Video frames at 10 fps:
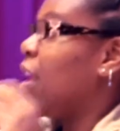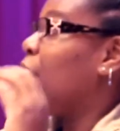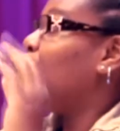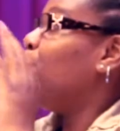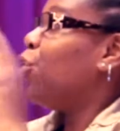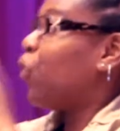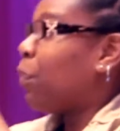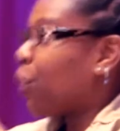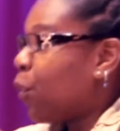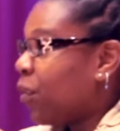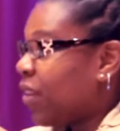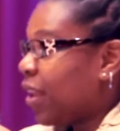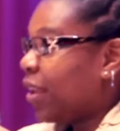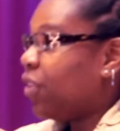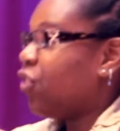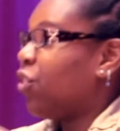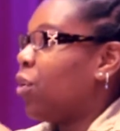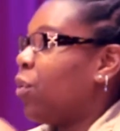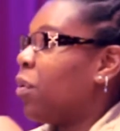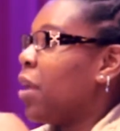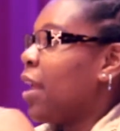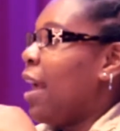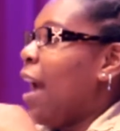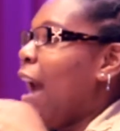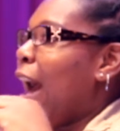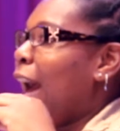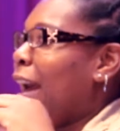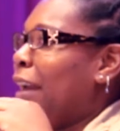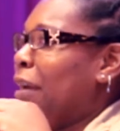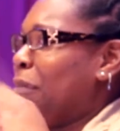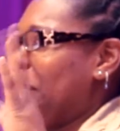include your proteins. I